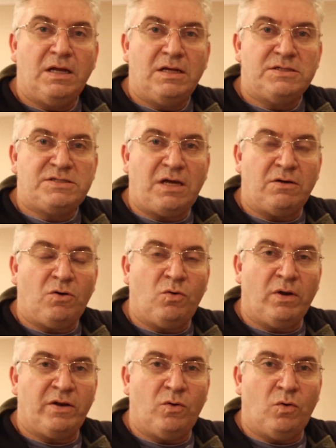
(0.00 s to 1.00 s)
So
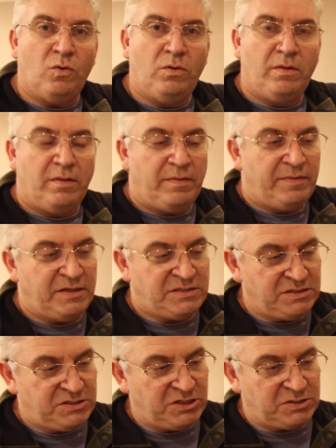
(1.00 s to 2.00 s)
all in all, this
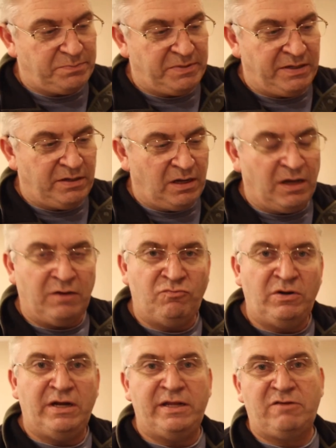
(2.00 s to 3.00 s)
has just been a
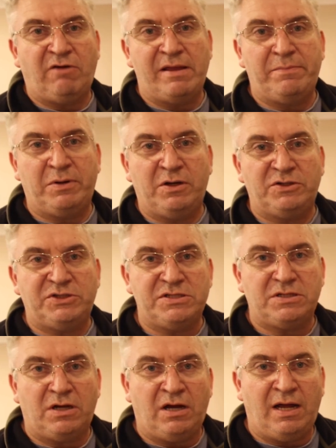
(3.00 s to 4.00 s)
really great
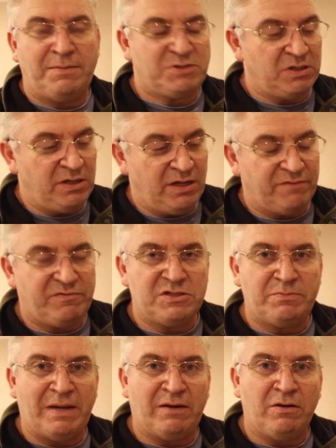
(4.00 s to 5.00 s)
purchase. I absolutely love
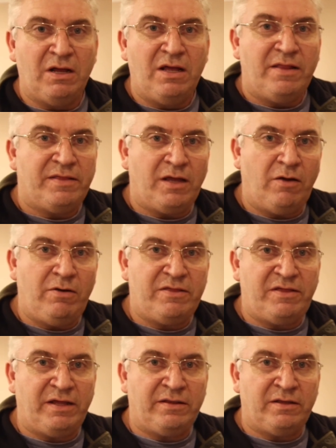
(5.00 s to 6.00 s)
this mount. The only
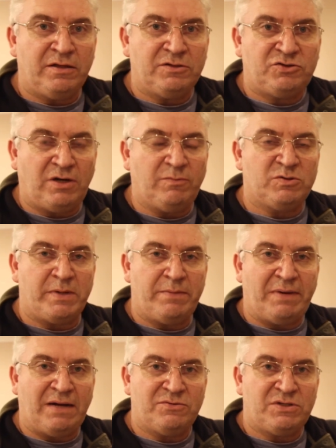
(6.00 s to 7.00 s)
thing that troubles me
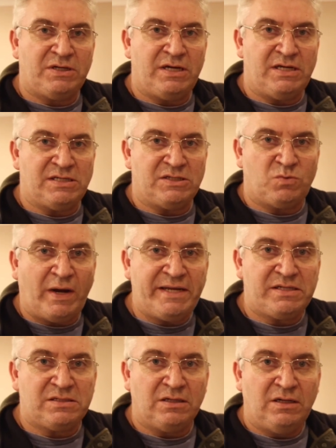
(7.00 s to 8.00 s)
about it is its
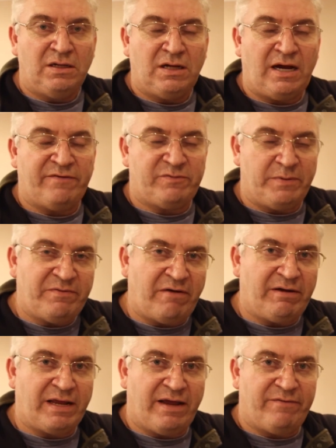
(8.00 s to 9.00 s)
weight. I have to be
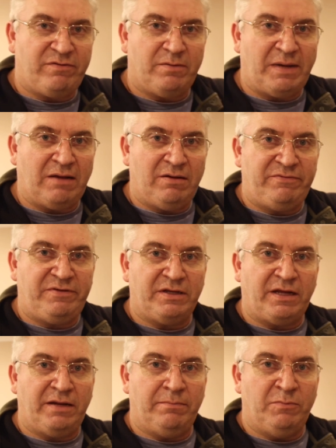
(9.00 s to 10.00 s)
very careful about lifting
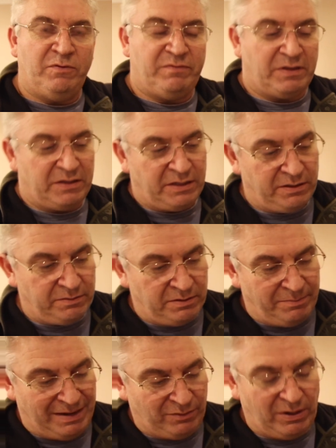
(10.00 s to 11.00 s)
it, moving the
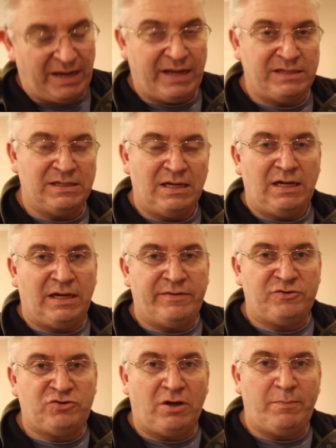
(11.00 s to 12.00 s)
mount head and
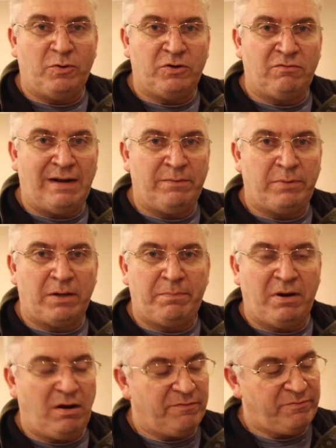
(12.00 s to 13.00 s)
the tripod around. But
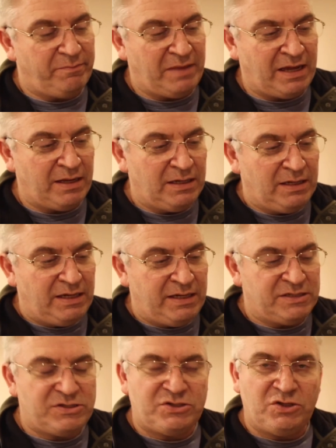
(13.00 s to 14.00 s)
apart from that,
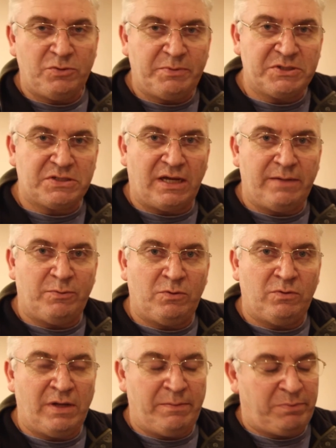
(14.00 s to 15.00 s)
it's super
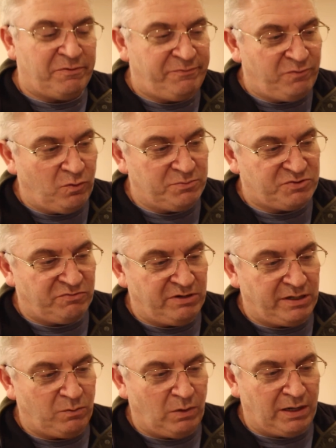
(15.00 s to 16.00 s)
stable. It performs
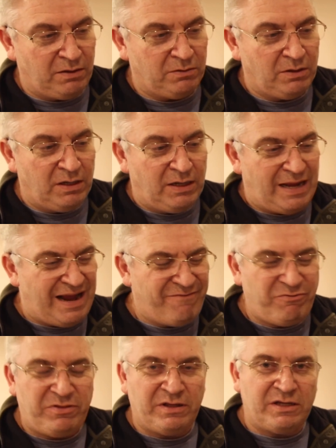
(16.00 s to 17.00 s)
really well.
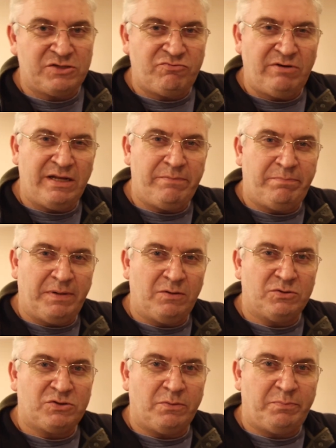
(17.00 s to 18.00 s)
Everything is really
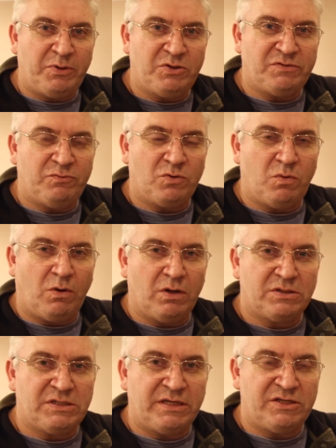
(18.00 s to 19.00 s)
built to a beautiful
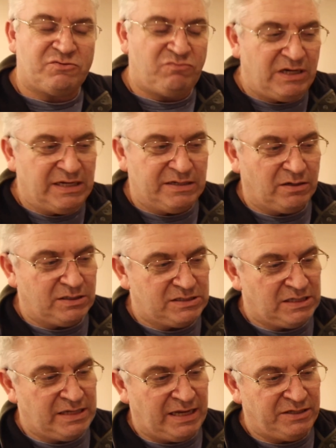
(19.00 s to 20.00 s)
quality. It's really
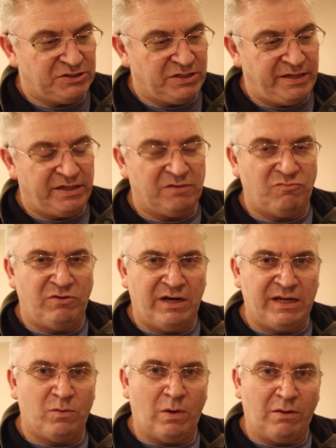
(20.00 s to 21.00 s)
nicely engineered and
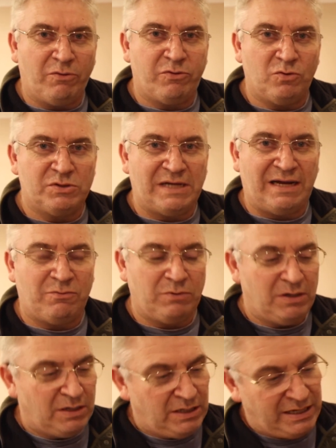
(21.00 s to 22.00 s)
really well thought out.
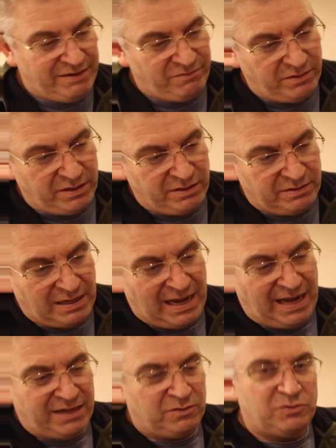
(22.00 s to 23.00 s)
Even the
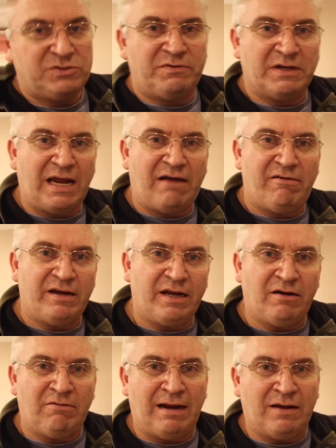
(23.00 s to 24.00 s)
handles for carrying
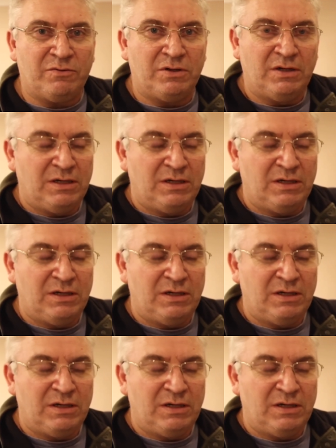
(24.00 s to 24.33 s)
it around